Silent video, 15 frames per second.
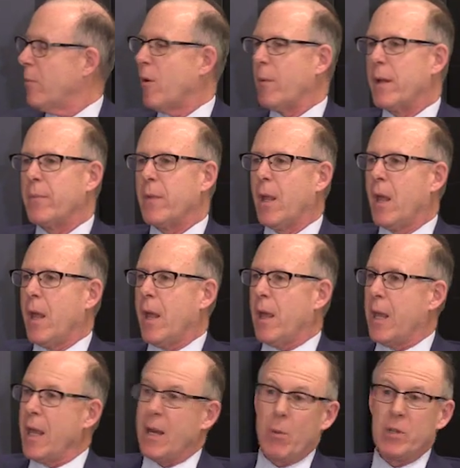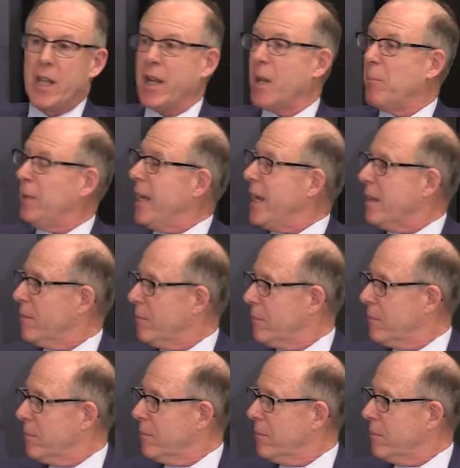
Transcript: moment. And it was incomplete.